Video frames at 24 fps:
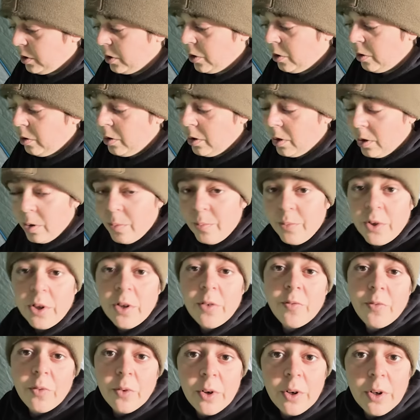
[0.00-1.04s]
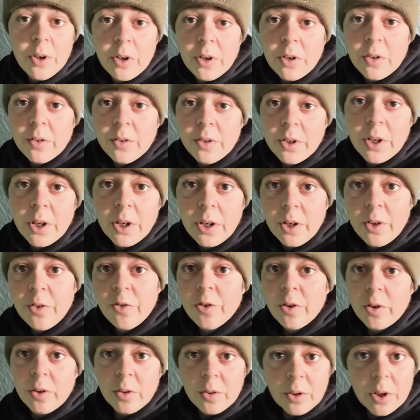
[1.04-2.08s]
Little update for y'all. It
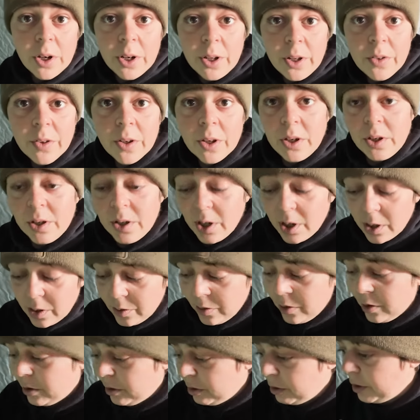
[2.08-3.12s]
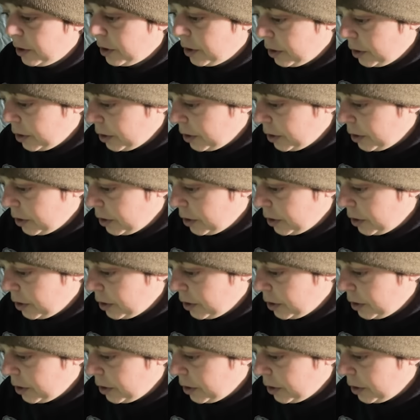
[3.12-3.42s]
is already like 10:30.